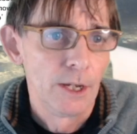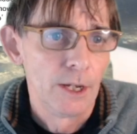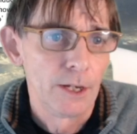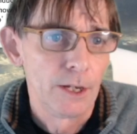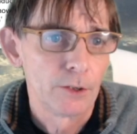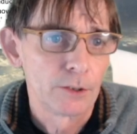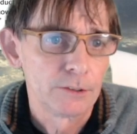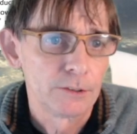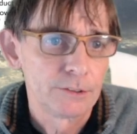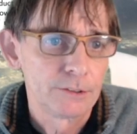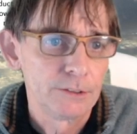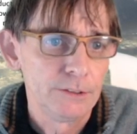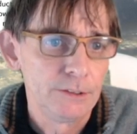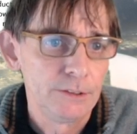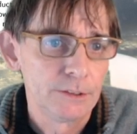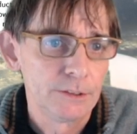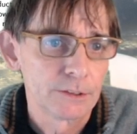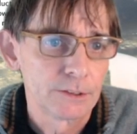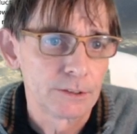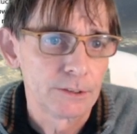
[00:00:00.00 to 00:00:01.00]
And you can
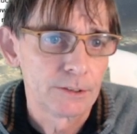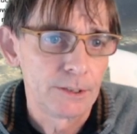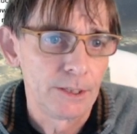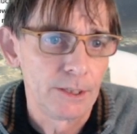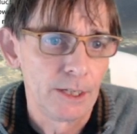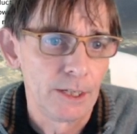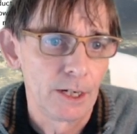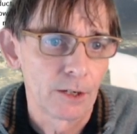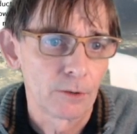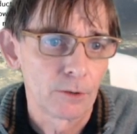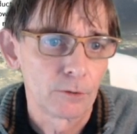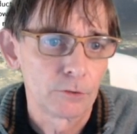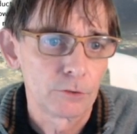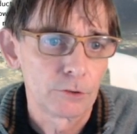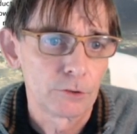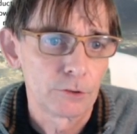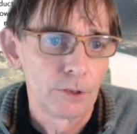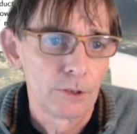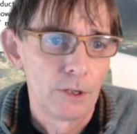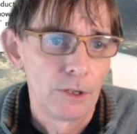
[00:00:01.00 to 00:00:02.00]
see here that the
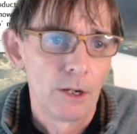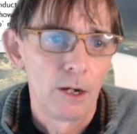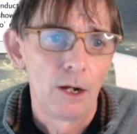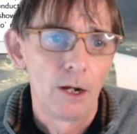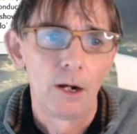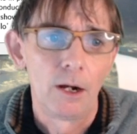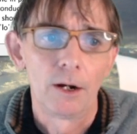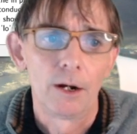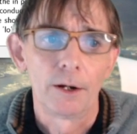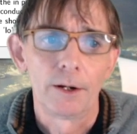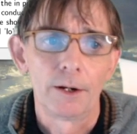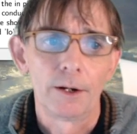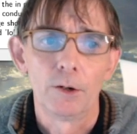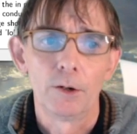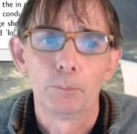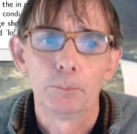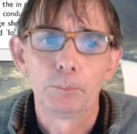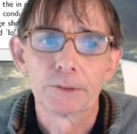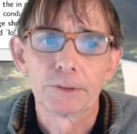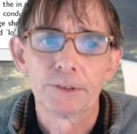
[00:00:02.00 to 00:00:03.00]
arrows are in
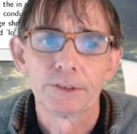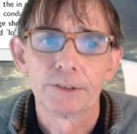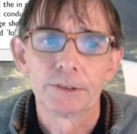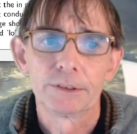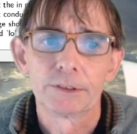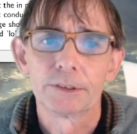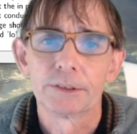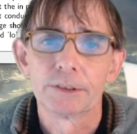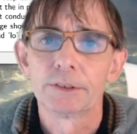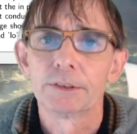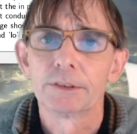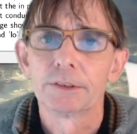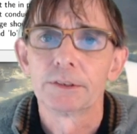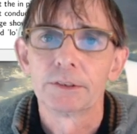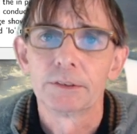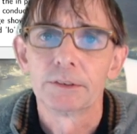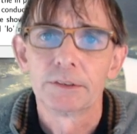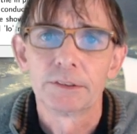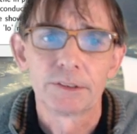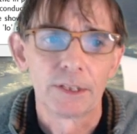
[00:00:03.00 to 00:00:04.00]
opposite
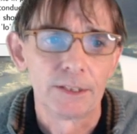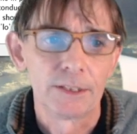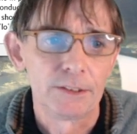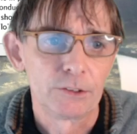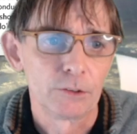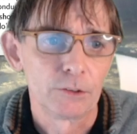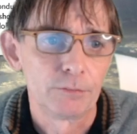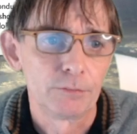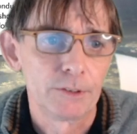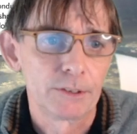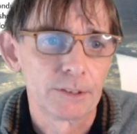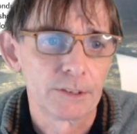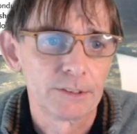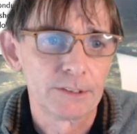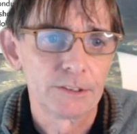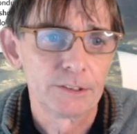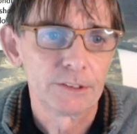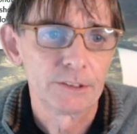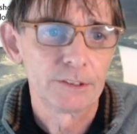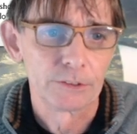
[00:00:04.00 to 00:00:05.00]
sides of the
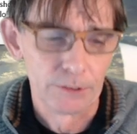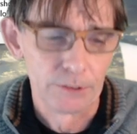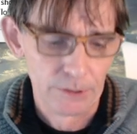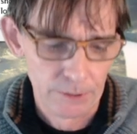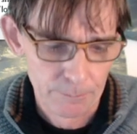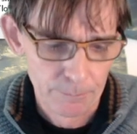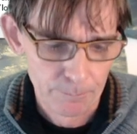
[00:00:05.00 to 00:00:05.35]
transistor.